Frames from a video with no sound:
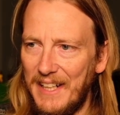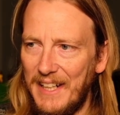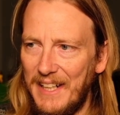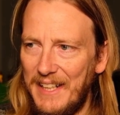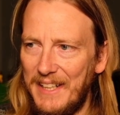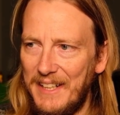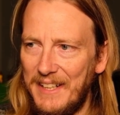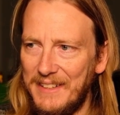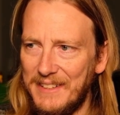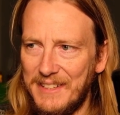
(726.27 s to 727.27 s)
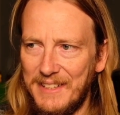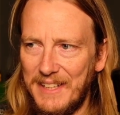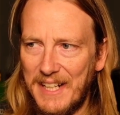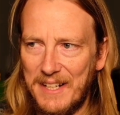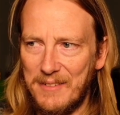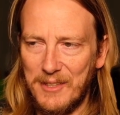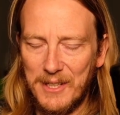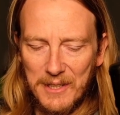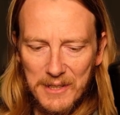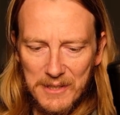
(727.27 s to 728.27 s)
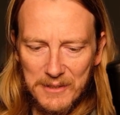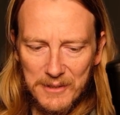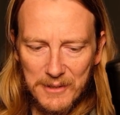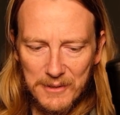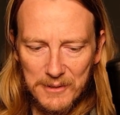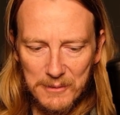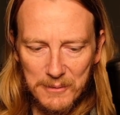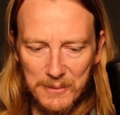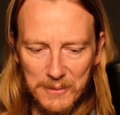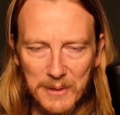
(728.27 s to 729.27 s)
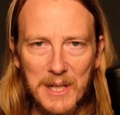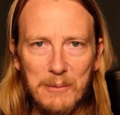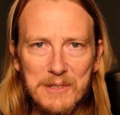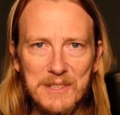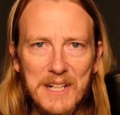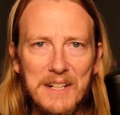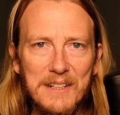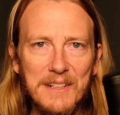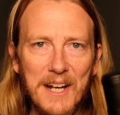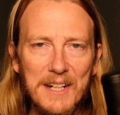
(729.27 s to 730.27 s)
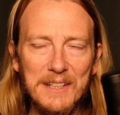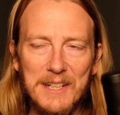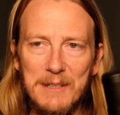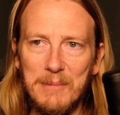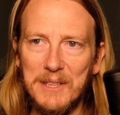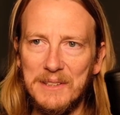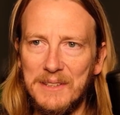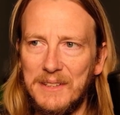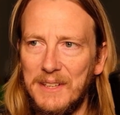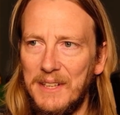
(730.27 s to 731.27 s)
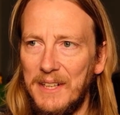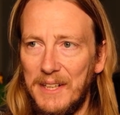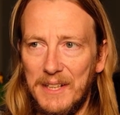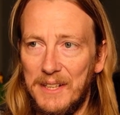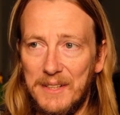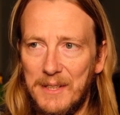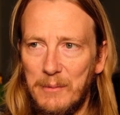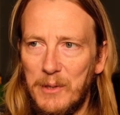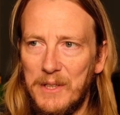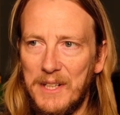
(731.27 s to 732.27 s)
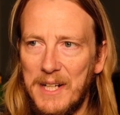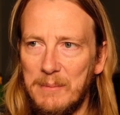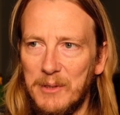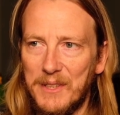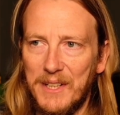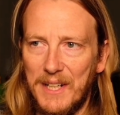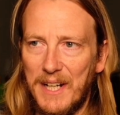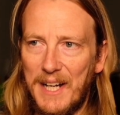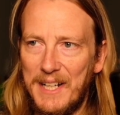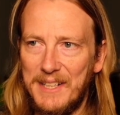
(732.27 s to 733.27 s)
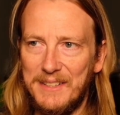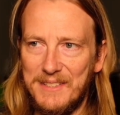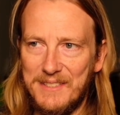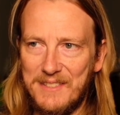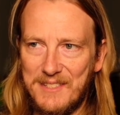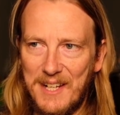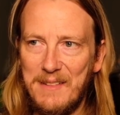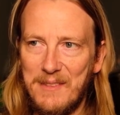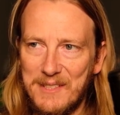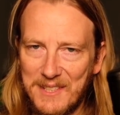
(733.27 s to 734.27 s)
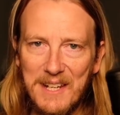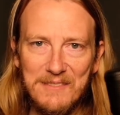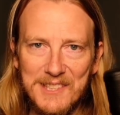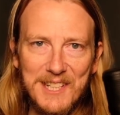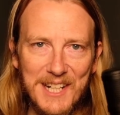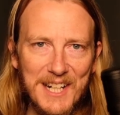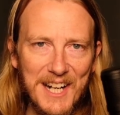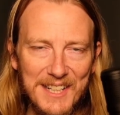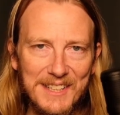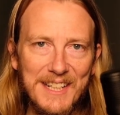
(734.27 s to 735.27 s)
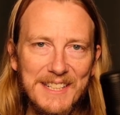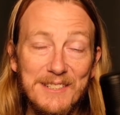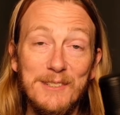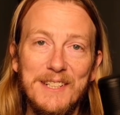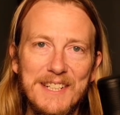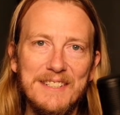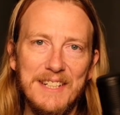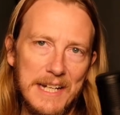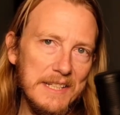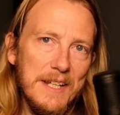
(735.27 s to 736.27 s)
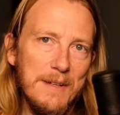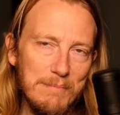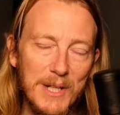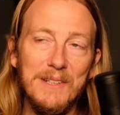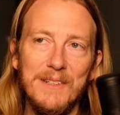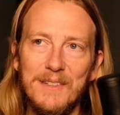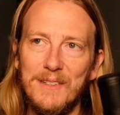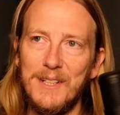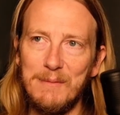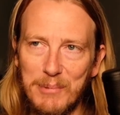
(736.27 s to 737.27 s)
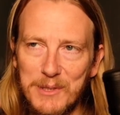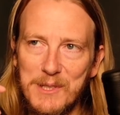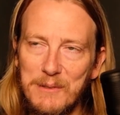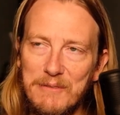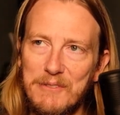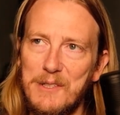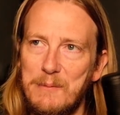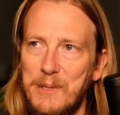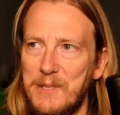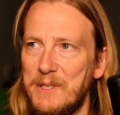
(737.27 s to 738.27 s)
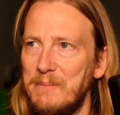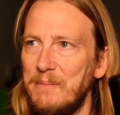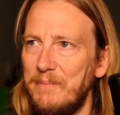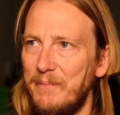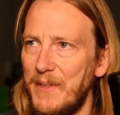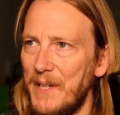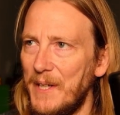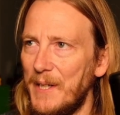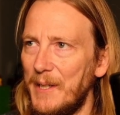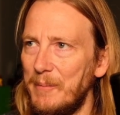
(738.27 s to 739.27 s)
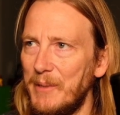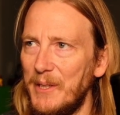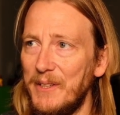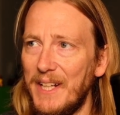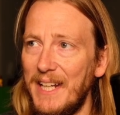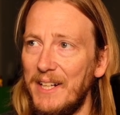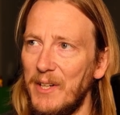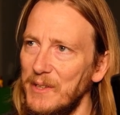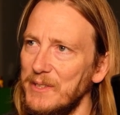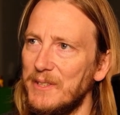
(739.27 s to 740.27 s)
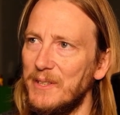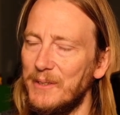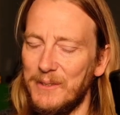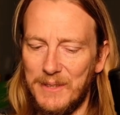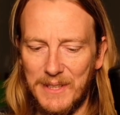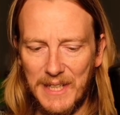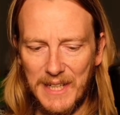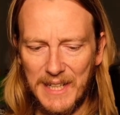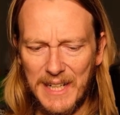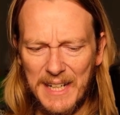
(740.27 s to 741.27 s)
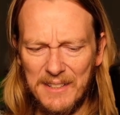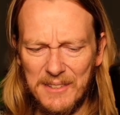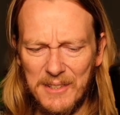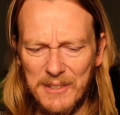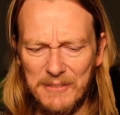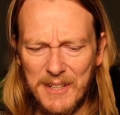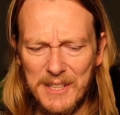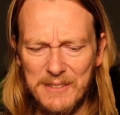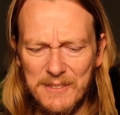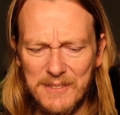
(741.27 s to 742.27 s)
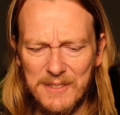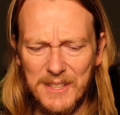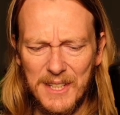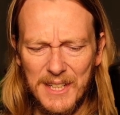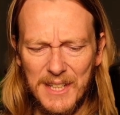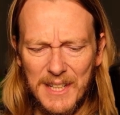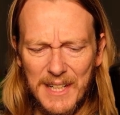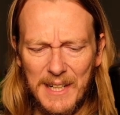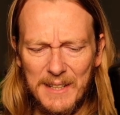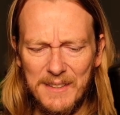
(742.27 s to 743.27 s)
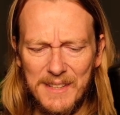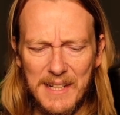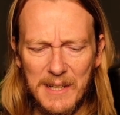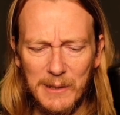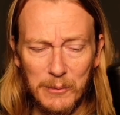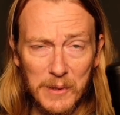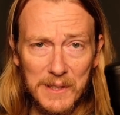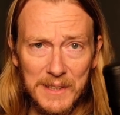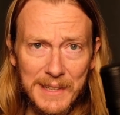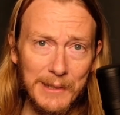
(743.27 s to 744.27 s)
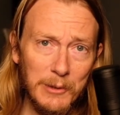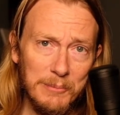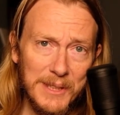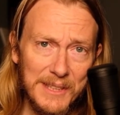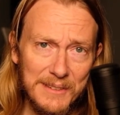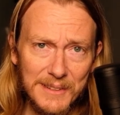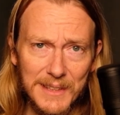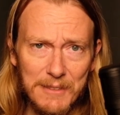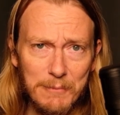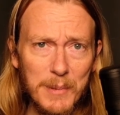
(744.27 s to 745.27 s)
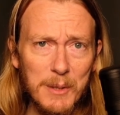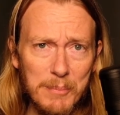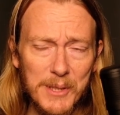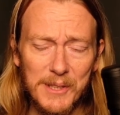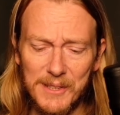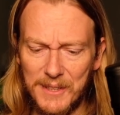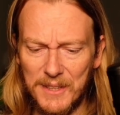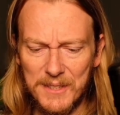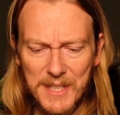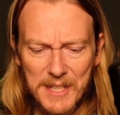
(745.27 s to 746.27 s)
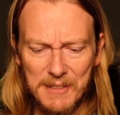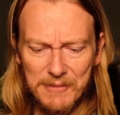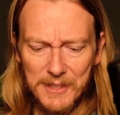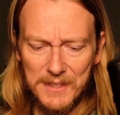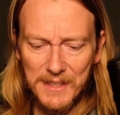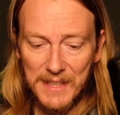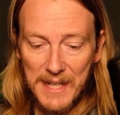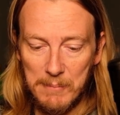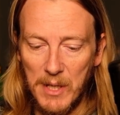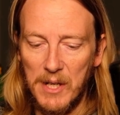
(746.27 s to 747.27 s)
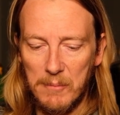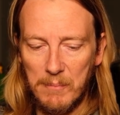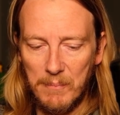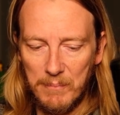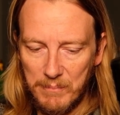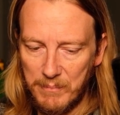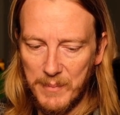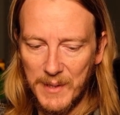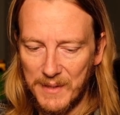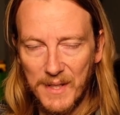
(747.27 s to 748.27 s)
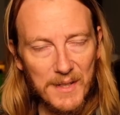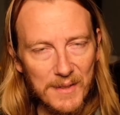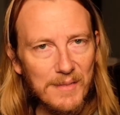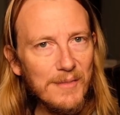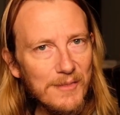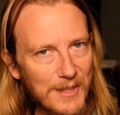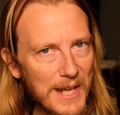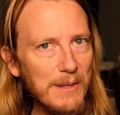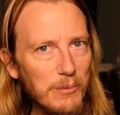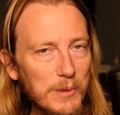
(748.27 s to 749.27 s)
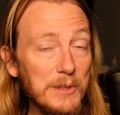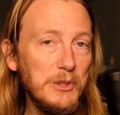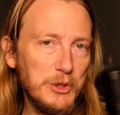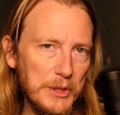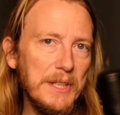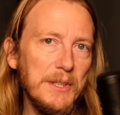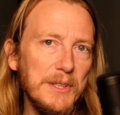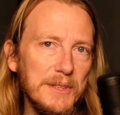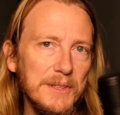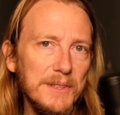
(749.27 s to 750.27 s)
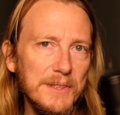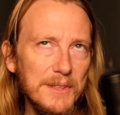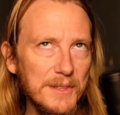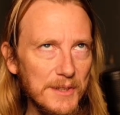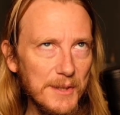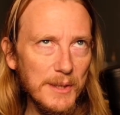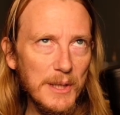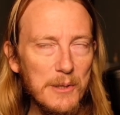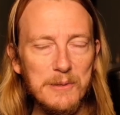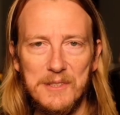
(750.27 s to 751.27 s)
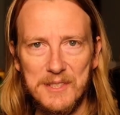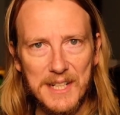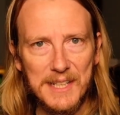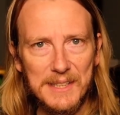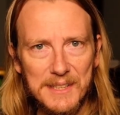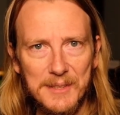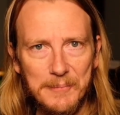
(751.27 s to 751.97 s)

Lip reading: And I thought, oh, well, I wasn't hitting the hotkey button. They weren't enabled. I had set the save state hotkey to the exact same button that puts you in first-person mode. And also, I don't know if I use the L1, LB, left bumper all that often in the game, but that would trigger the load state.